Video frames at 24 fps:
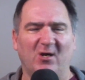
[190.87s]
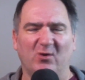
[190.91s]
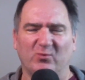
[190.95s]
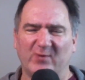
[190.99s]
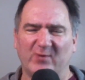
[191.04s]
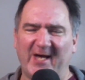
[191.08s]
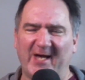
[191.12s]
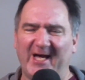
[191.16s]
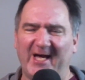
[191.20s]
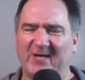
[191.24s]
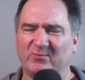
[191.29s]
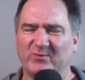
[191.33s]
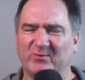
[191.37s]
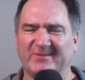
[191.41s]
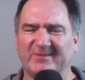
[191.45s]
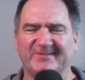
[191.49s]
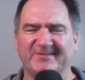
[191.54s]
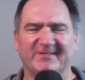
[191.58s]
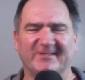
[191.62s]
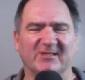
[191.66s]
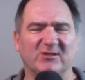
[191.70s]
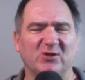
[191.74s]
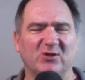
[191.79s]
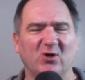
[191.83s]
Rad
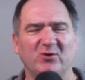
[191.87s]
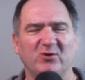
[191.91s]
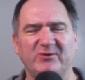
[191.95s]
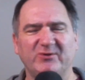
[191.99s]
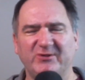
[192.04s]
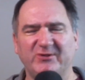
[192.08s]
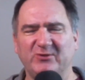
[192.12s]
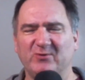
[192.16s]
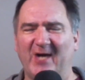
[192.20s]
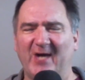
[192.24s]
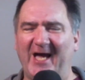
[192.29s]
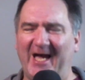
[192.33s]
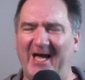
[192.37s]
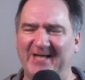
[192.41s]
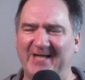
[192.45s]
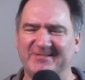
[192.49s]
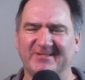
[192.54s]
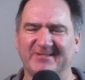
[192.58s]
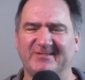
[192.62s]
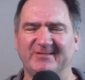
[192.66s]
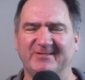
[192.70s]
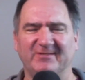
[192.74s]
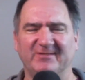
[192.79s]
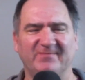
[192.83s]
was the go-to
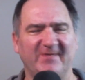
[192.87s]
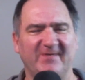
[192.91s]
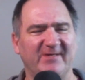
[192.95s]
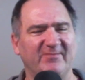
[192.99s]
adjective.